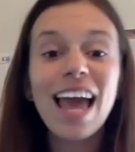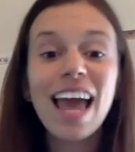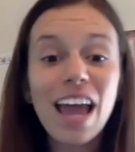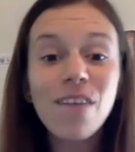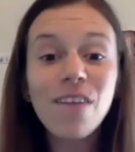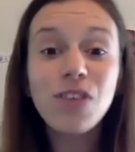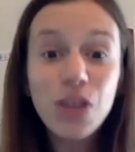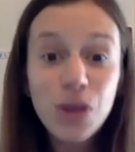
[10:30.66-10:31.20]

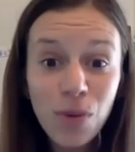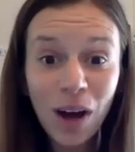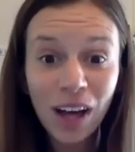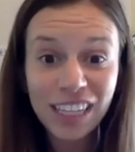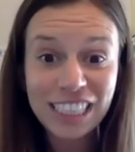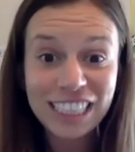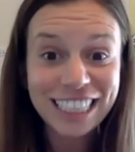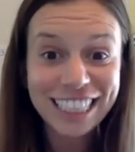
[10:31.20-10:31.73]
If you want
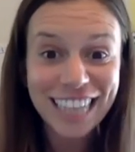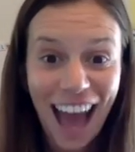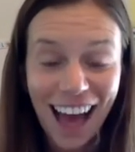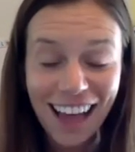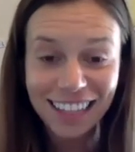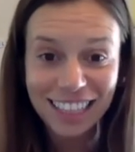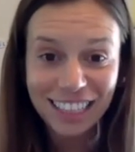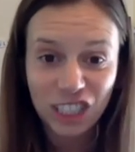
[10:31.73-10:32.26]
a
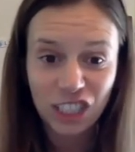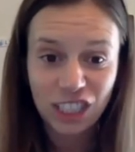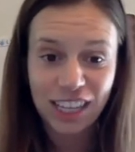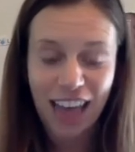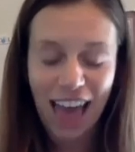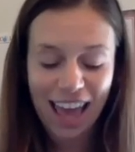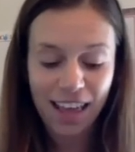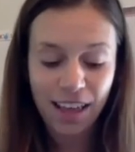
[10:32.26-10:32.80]
challenge
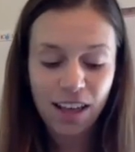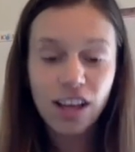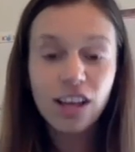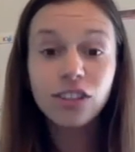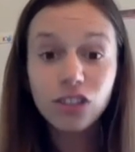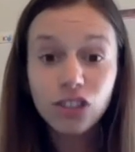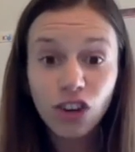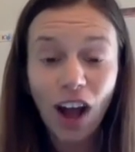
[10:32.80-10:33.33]
today,
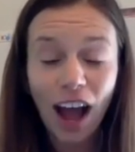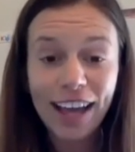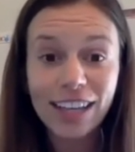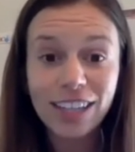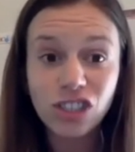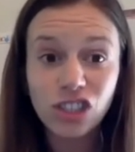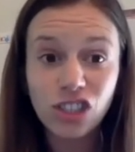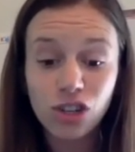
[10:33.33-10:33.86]
try
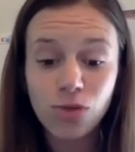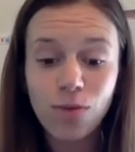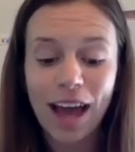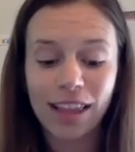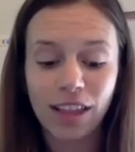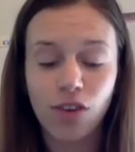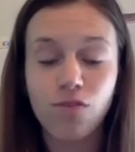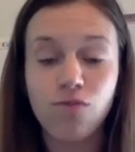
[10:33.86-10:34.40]
and do
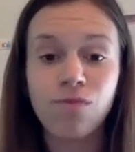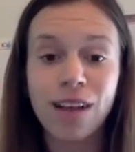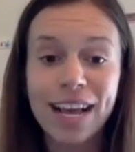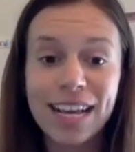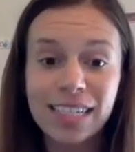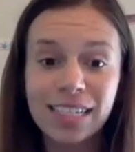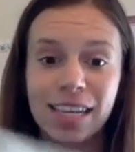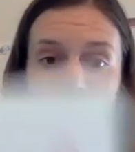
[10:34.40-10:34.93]
an
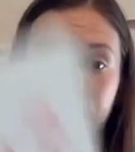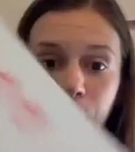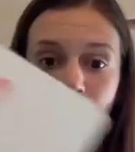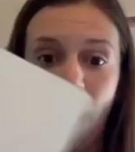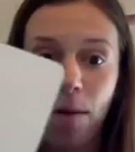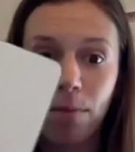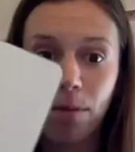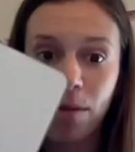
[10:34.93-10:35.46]
erasing
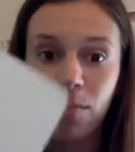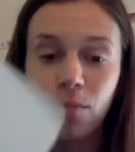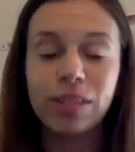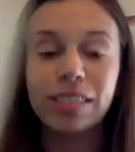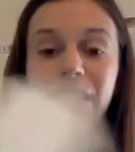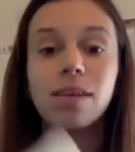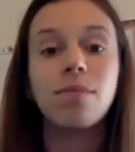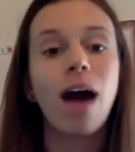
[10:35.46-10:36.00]
problem with
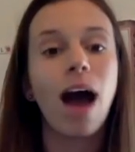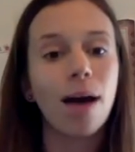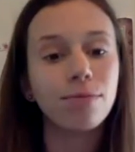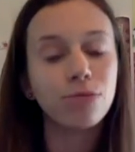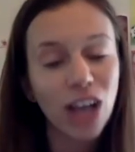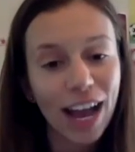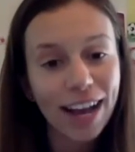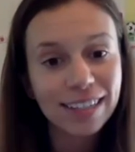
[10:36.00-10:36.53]
some
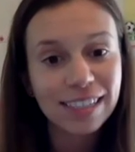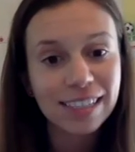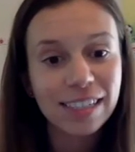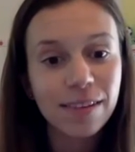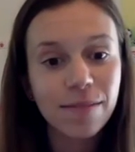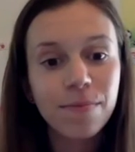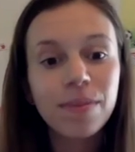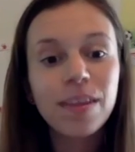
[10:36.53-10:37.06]
objects
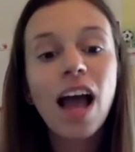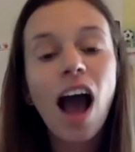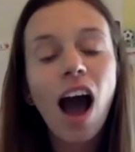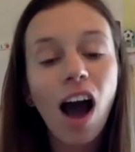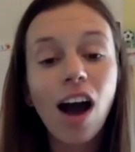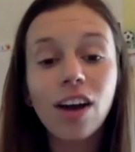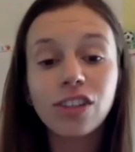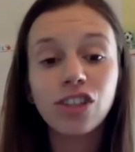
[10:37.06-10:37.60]

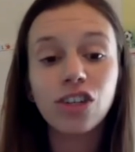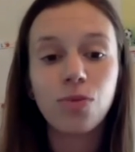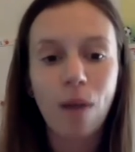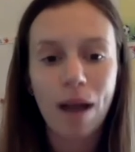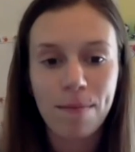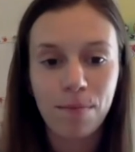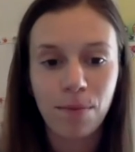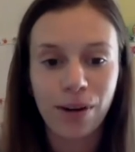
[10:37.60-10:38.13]
on your
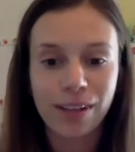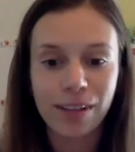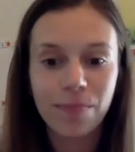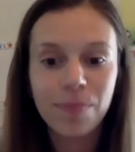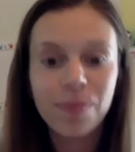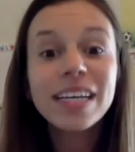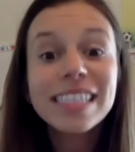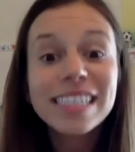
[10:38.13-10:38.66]
whiteboard.
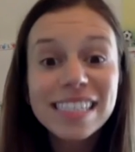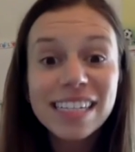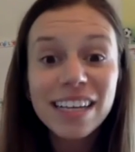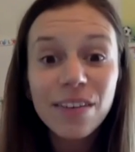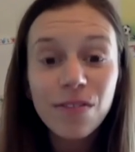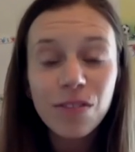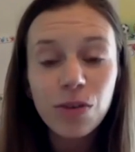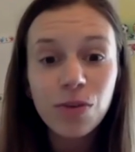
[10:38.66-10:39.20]
See
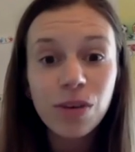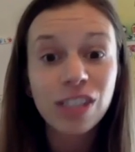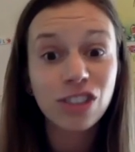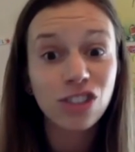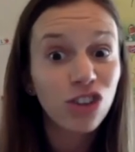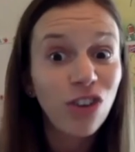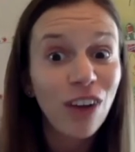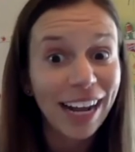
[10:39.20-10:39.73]
if you can
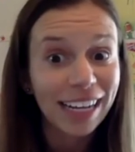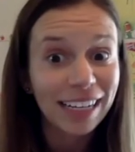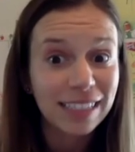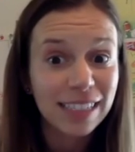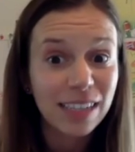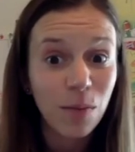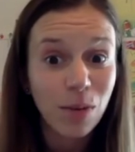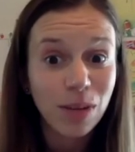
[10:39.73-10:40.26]
trick
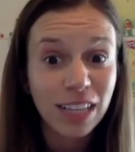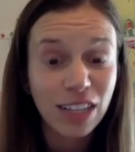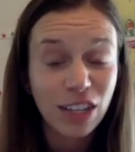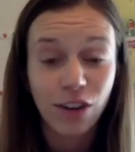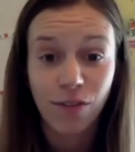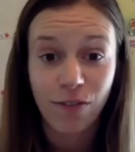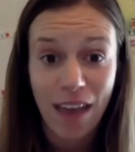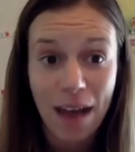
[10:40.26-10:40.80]
someone in
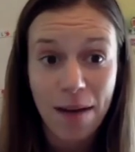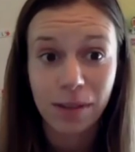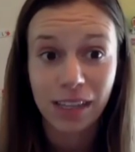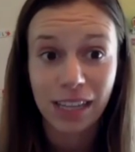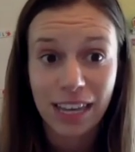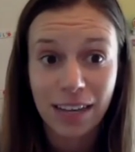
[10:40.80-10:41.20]
your family.